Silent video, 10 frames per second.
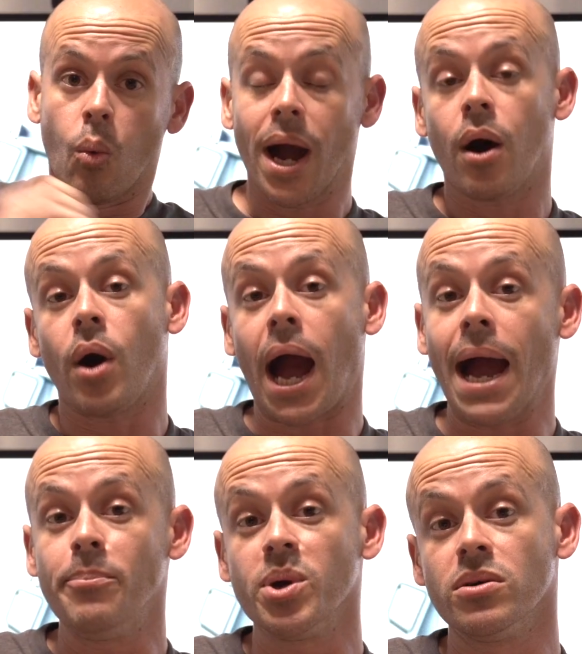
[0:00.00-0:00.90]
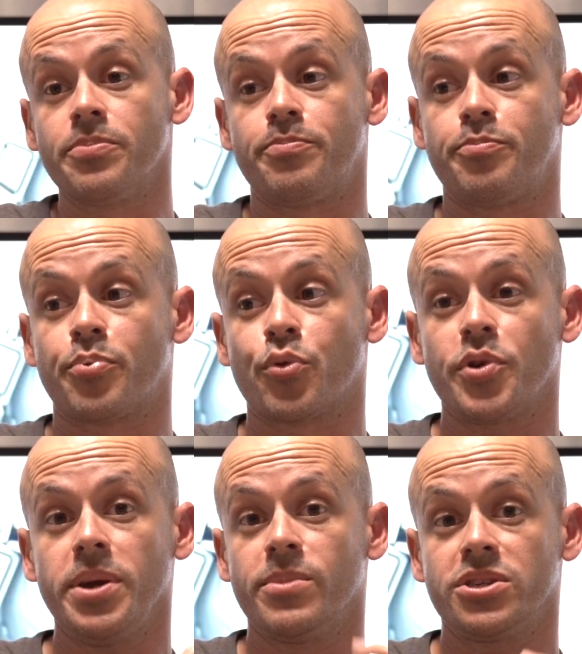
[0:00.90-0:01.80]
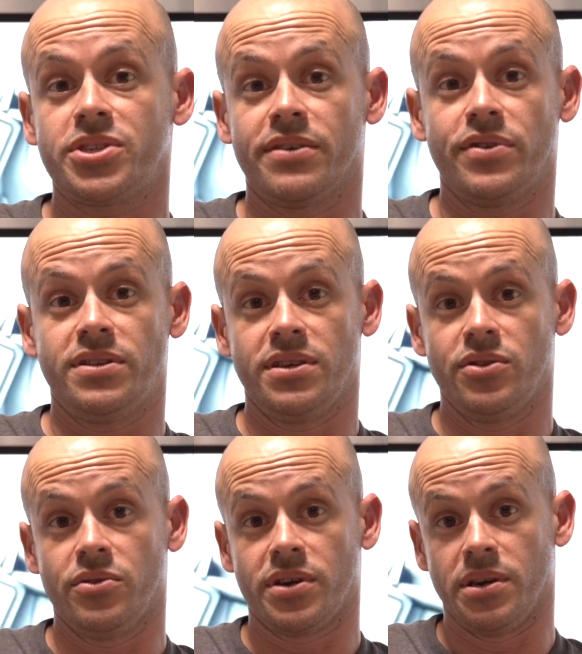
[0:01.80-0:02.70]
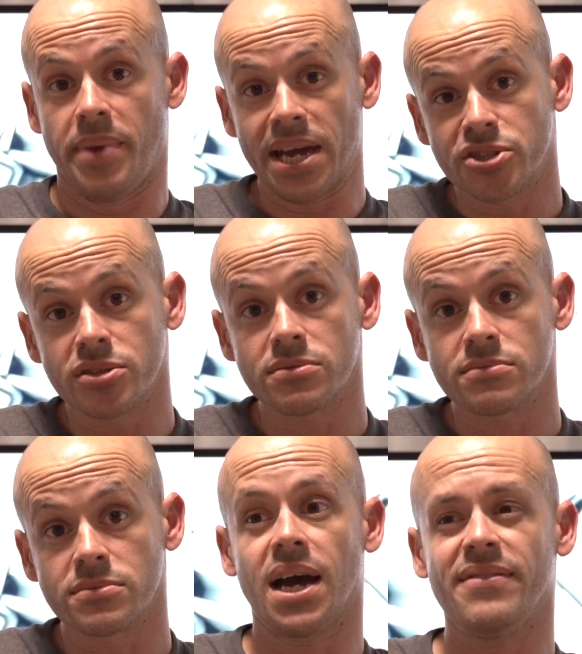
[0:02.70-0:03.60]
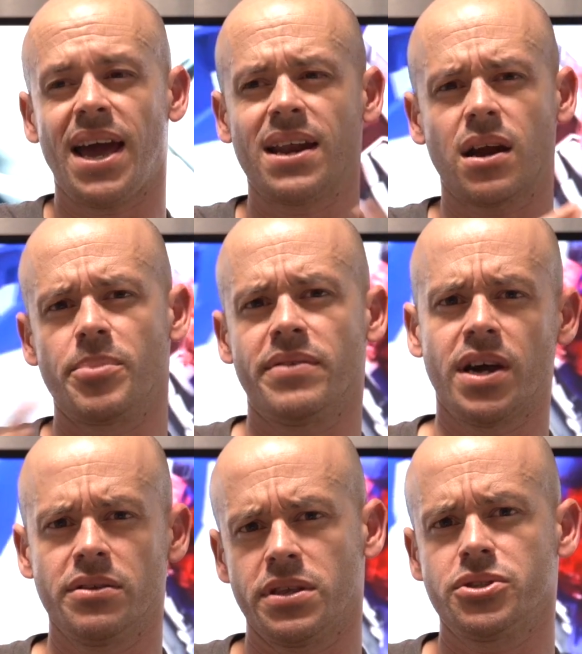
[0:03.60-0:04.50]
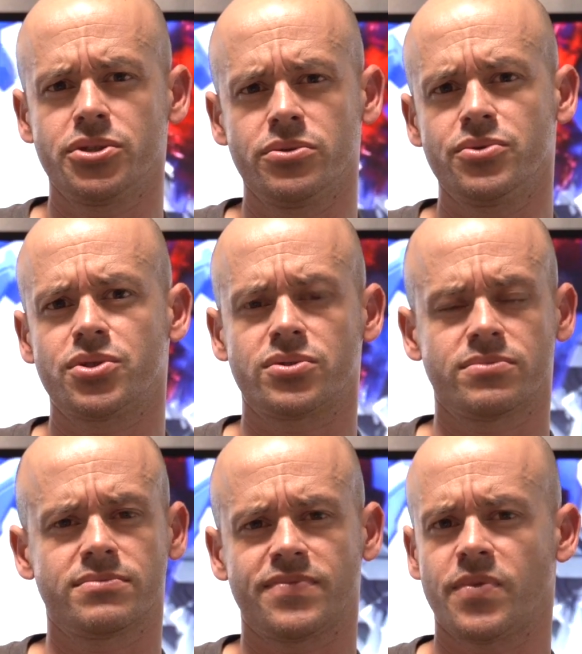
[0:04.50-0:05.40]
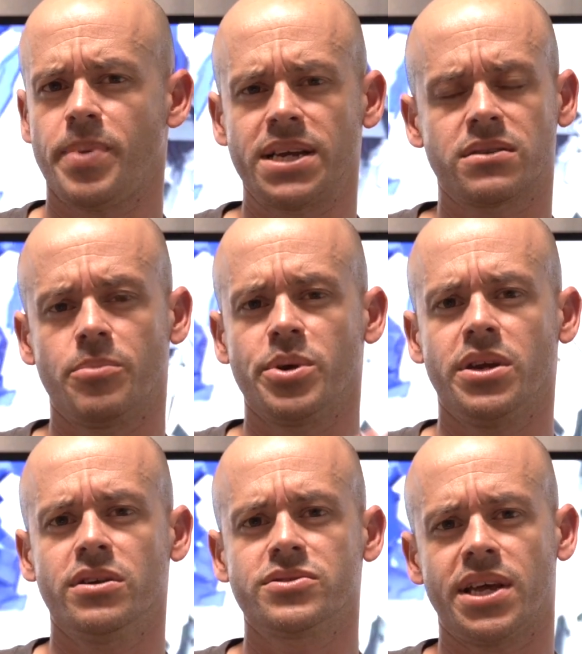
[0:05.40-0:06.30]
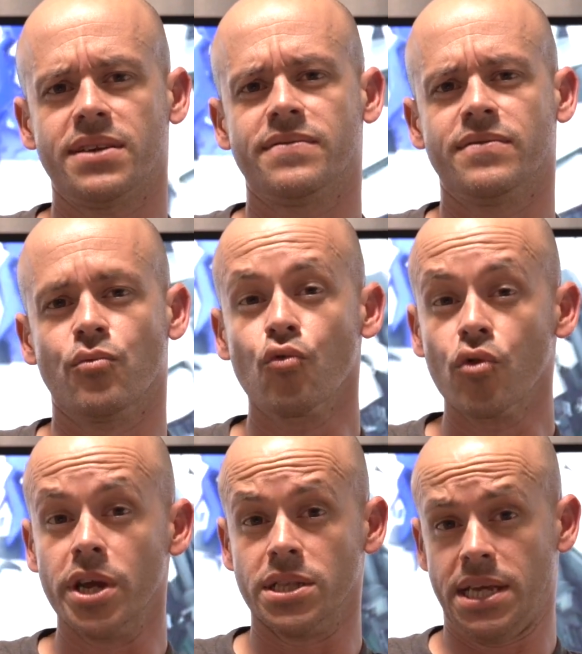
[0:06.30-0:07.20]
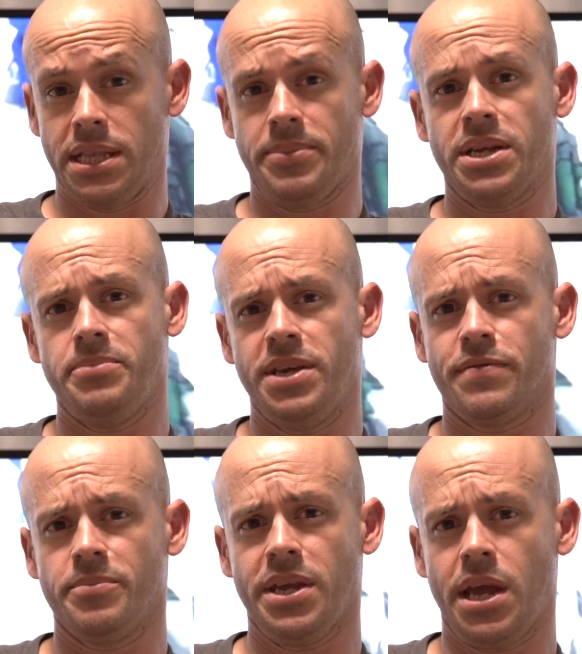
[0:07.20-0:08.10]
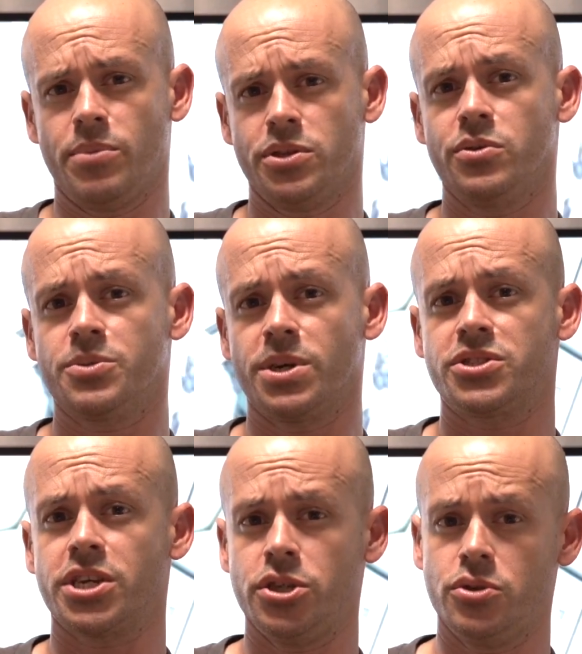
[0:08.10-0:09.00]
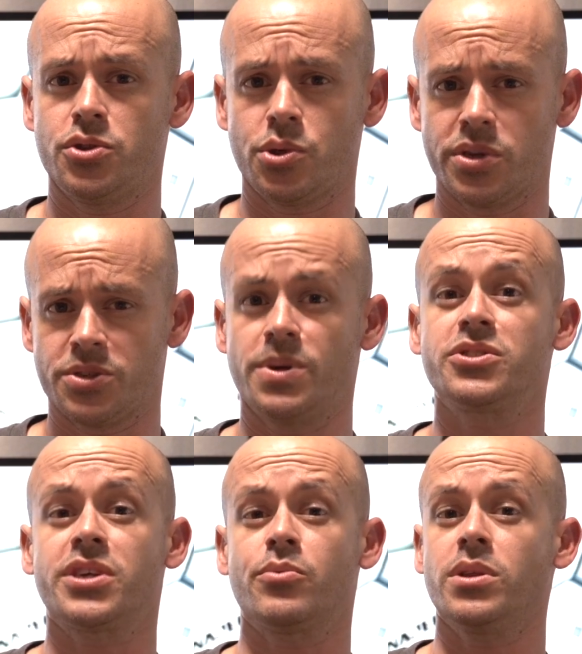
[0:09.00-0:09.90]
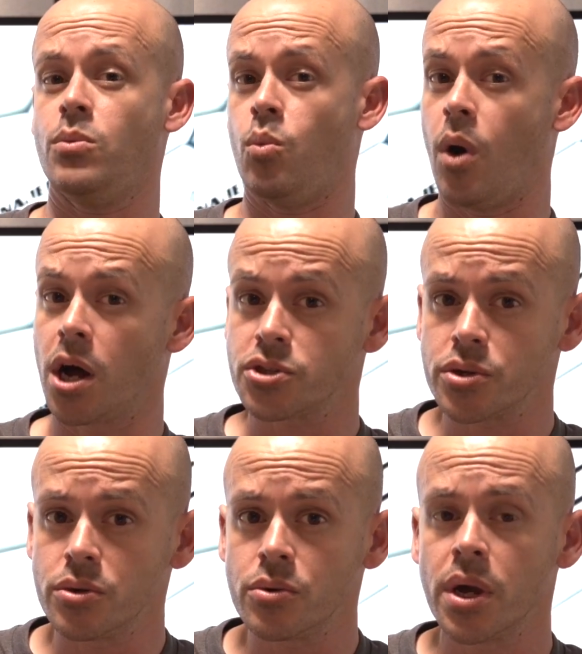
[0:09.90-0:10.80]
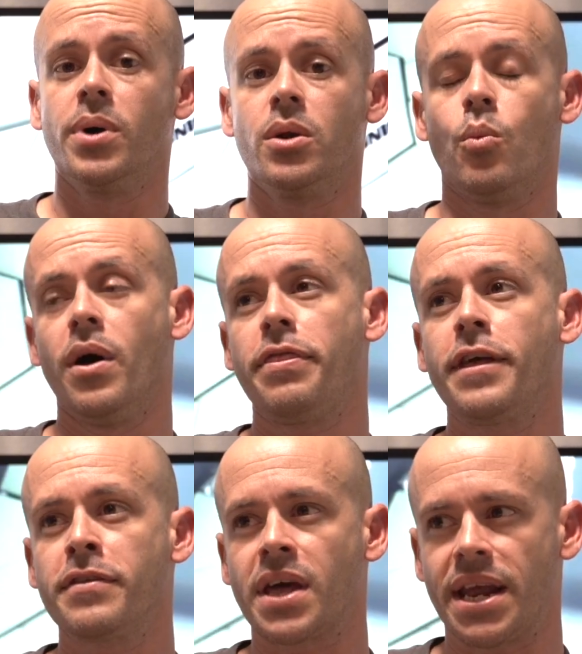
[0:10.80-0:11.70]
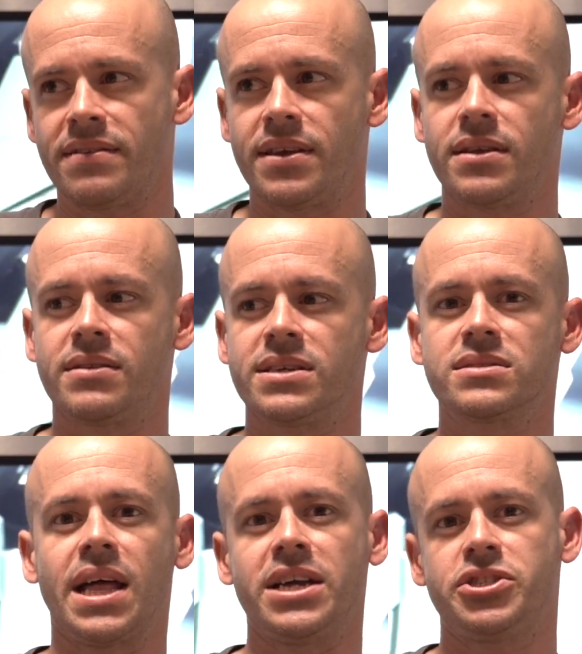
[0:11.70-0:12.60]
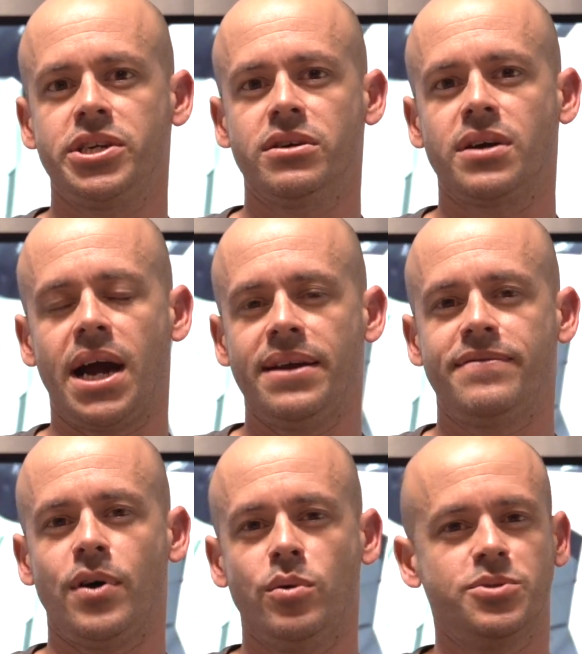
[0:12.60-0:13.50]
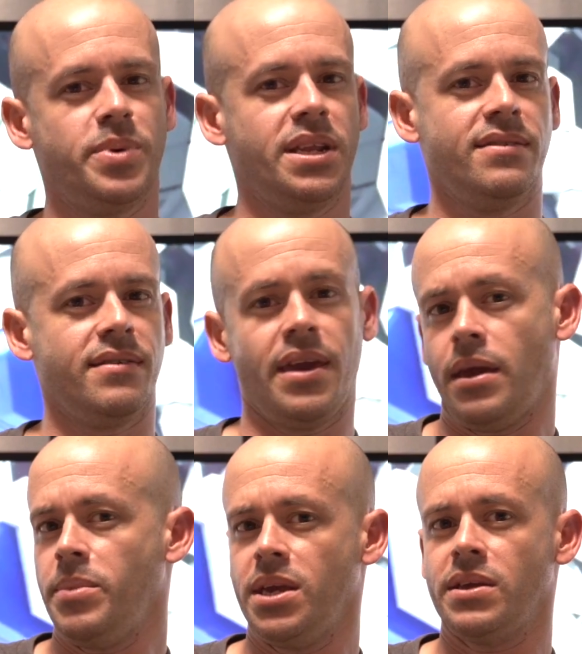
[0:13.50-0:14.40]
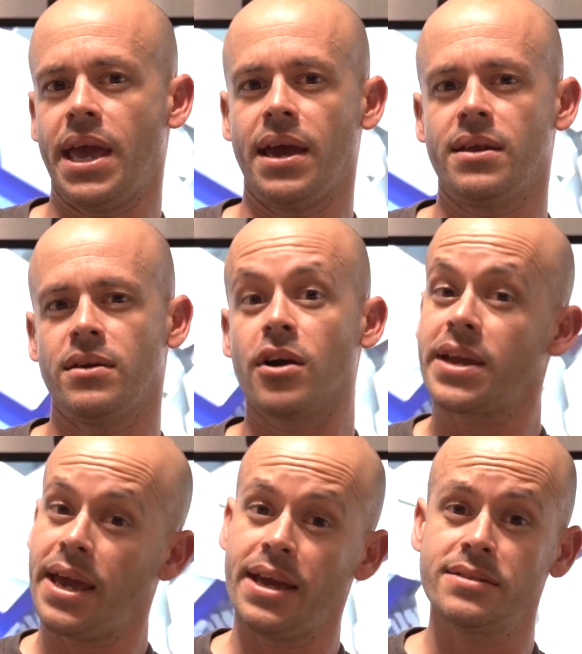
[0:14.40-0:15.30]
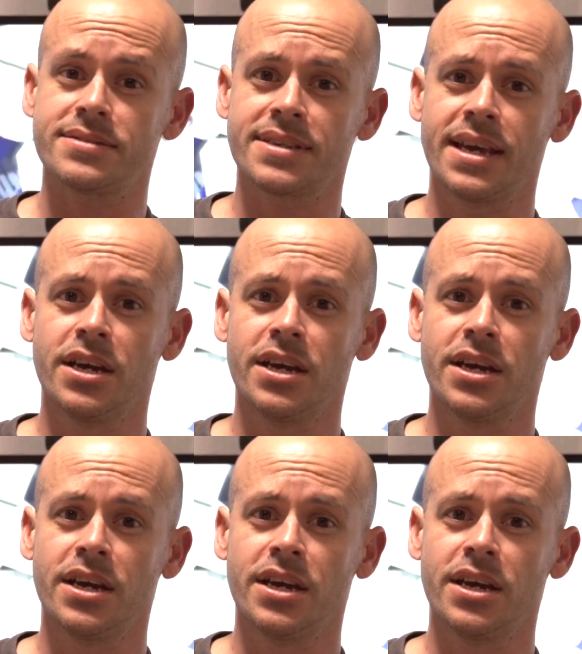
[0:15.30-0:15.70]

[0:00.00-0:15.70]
Wow, I build pretty much everything you can imagine. I've had a couple of health issues past couple of years that have really limited me from being able to do as much as I used to and as much as I really want to. But one thing that I did this last year, I've always been into gaming and arcades,